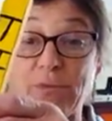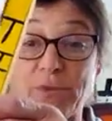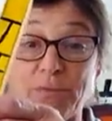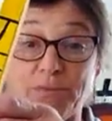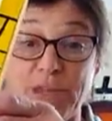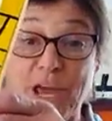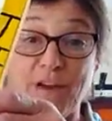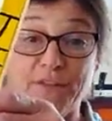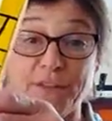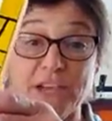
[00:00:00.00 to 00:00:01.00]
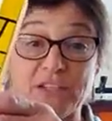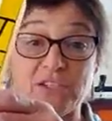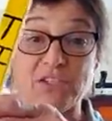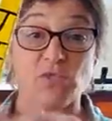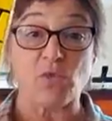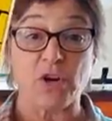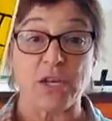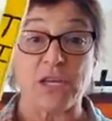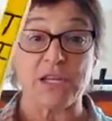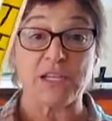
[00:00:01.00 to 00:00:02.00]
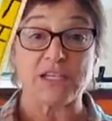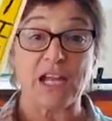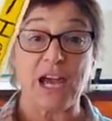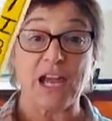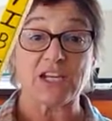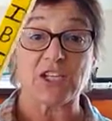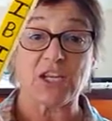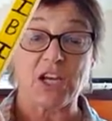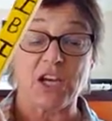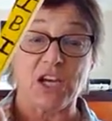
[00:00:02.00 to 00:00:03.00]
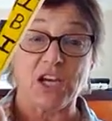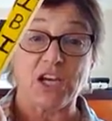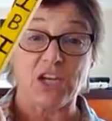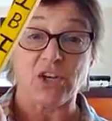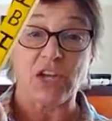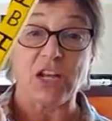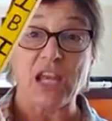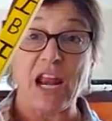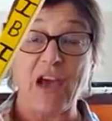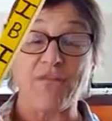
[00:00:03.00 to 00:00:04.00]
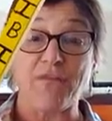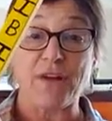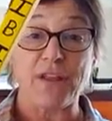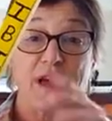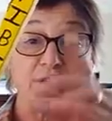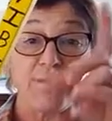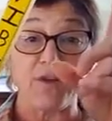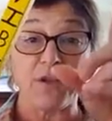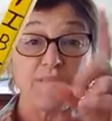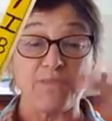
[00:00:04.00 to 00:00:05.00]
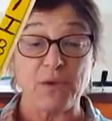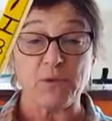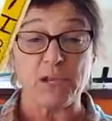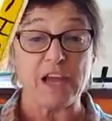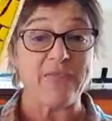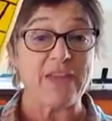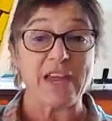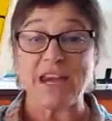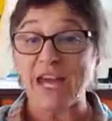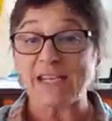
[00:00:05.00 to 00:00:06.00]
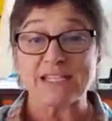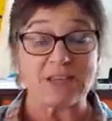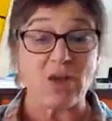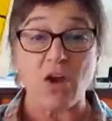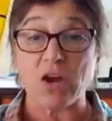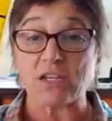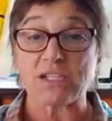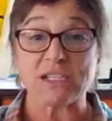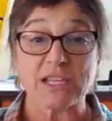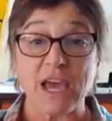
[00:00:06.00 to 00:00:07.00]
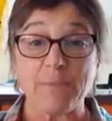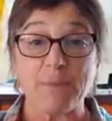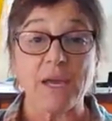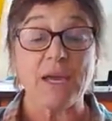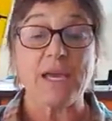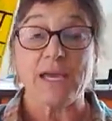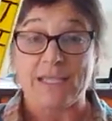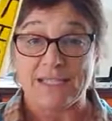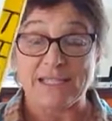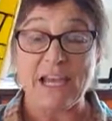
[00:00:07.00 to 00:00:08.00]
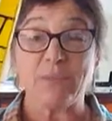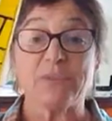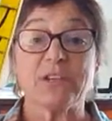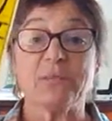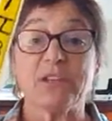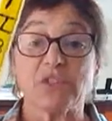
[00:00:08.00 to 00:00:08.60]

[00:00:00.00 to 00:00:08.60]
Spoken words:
with plantar flexors working and attached, you're going to get out in front of that foot and then we can have that nice long step, stable tibia,